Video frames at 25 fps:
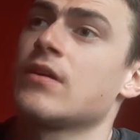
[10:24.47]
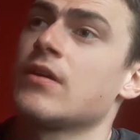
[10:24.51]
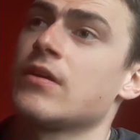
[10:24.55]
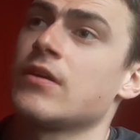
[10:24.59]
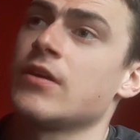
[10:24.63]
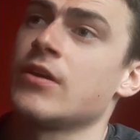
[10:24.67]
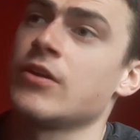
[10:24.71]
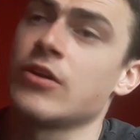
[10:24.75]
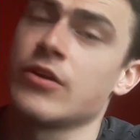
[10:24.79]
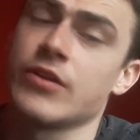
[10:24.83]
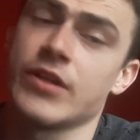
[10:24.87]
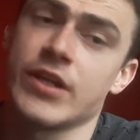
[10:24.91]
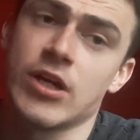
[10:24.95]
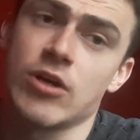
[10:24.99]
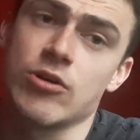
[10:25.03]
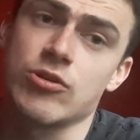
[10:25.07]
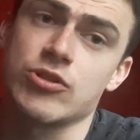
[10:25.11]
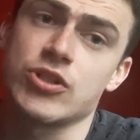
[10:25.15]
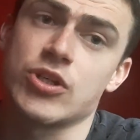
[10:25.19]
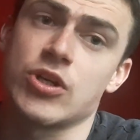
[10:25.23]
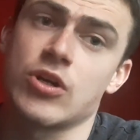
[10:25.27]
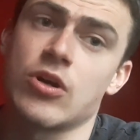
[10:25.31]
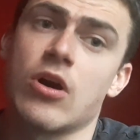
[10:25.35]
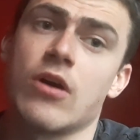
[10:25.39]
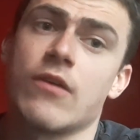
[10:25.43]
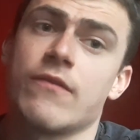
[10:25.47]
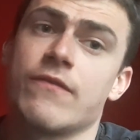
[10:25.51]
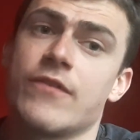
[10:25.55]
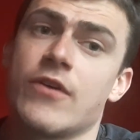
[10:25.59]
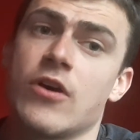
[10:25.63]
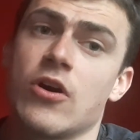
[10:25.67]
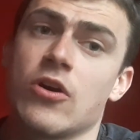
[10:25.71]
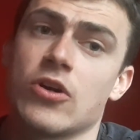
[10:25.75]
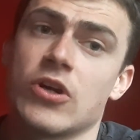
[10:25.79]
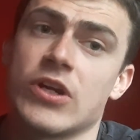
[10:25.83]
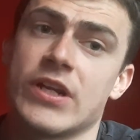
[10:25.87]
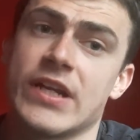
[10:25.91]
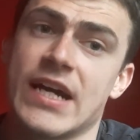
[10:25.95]
You know, they also got
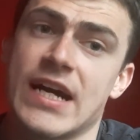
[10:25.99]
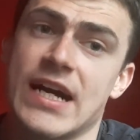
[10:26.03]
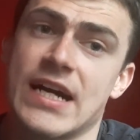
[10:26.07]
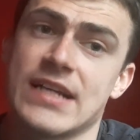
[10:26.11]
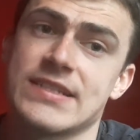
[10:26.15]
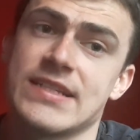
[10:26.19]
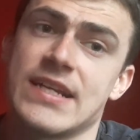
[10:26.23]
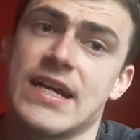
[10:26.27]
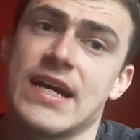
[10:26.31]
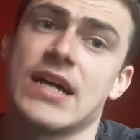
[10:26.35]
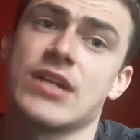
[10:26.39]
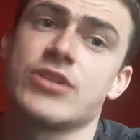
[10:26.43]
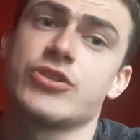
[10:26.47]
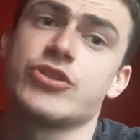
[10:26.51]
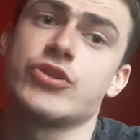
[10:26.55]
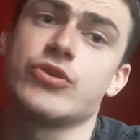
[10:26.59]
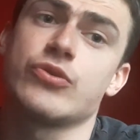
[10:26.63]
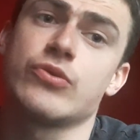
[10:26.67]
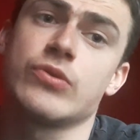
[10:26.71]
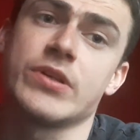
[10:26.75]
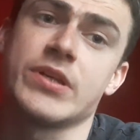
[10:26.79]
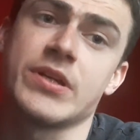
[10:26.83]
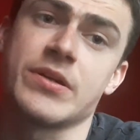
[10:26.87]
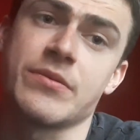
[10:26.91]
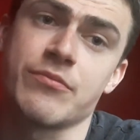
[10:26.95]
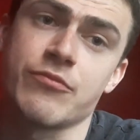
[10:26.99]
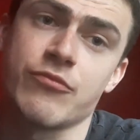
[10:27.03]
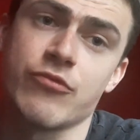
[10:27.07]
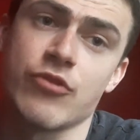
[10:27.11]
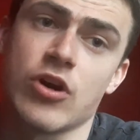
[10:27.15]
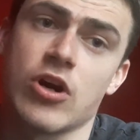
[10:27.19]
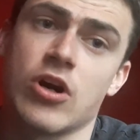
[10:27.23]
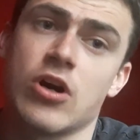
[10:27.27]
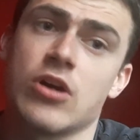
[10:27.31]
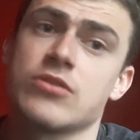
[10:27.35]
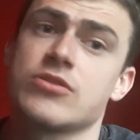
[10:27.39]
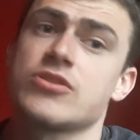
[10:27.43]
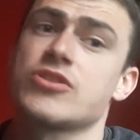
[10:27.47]
Thorgan Hazard, Julian
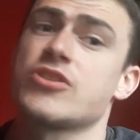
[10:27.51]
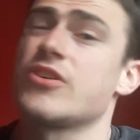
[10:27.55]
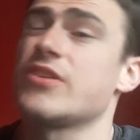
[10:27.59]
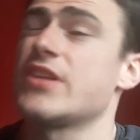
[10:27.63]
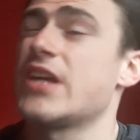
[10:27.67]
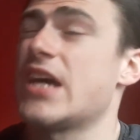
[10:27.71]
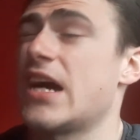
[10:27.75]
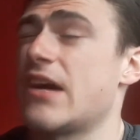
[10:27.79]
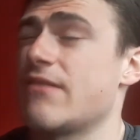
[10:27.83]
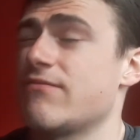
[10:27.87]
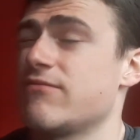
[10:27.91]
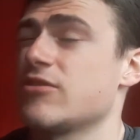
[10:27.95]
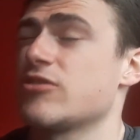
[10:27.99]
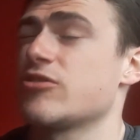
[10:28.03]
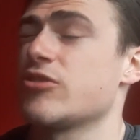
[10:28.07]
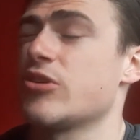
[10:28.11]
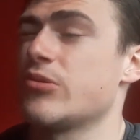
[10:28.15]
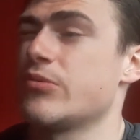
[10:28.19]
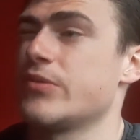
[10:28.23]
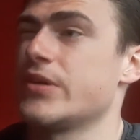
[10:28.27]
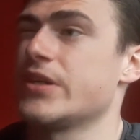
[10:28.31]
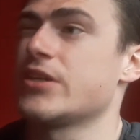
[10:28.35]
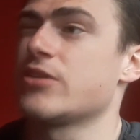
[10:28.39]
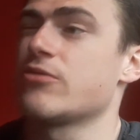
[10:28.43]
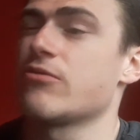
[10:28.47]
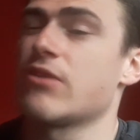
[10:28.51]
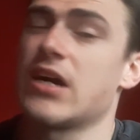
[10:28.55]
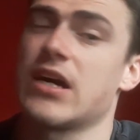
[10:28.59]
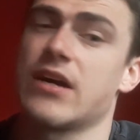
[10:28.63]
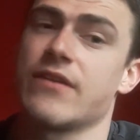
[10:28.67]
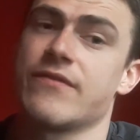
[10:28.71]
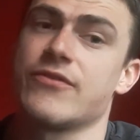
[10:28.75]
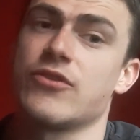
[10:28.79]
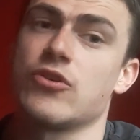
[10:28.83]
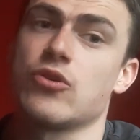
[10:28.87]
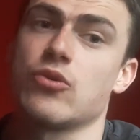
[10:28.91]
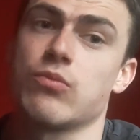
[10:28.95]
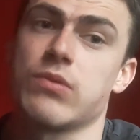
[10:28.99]
Brown. So they have recruited quite a
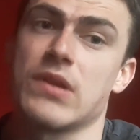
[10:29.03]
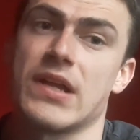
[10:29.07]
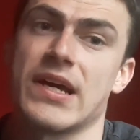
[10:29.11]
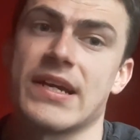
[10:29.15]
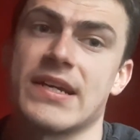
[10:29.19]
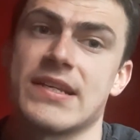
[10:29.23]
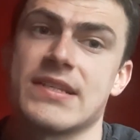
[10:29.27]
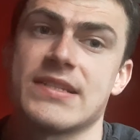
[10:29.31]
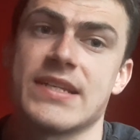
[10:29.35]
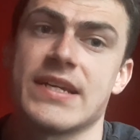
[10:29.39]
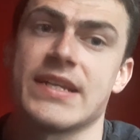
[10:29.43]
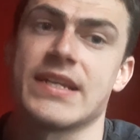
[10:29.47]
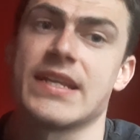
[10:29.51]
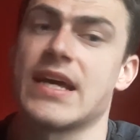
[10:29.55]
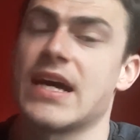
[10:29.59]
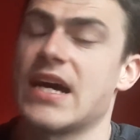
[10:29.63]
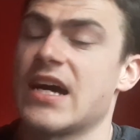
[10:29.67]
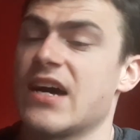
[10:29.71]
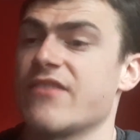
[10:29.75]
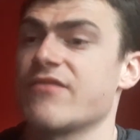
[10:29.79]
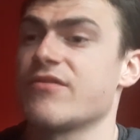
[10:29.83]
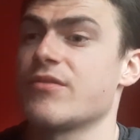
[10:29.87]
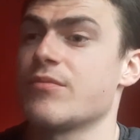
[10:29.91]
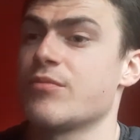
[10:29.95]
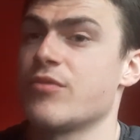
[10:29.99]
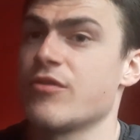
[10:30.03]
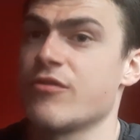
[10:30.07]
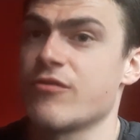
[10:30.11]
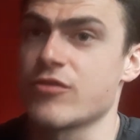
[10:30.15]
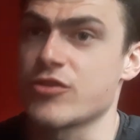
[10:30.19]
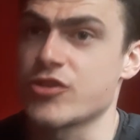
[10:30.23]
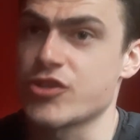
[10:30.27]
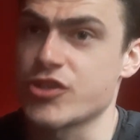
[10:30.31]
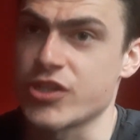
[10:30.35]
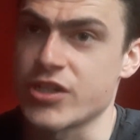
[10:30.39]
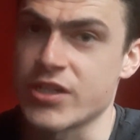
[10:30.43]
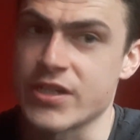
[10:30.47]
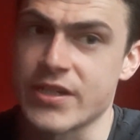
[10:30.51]
few players in
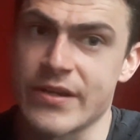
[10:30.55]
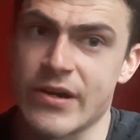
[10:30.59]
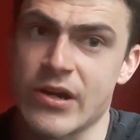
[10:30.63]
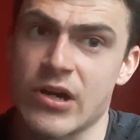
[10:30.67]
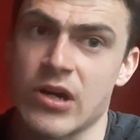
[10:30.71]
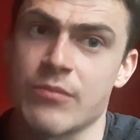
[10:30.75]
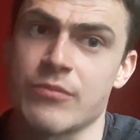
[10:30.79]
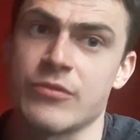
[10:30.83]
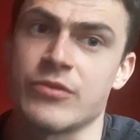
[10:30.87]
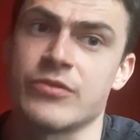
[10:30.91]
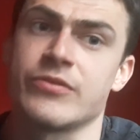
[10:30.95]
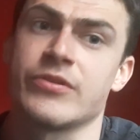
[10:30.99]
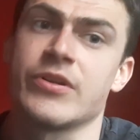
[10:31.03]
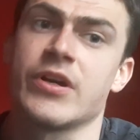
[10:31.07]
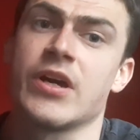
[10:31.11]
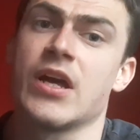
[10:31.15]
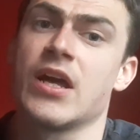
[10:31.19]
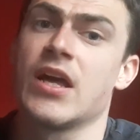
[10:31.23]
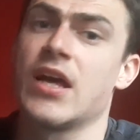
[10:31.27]
Borussia Dortmund.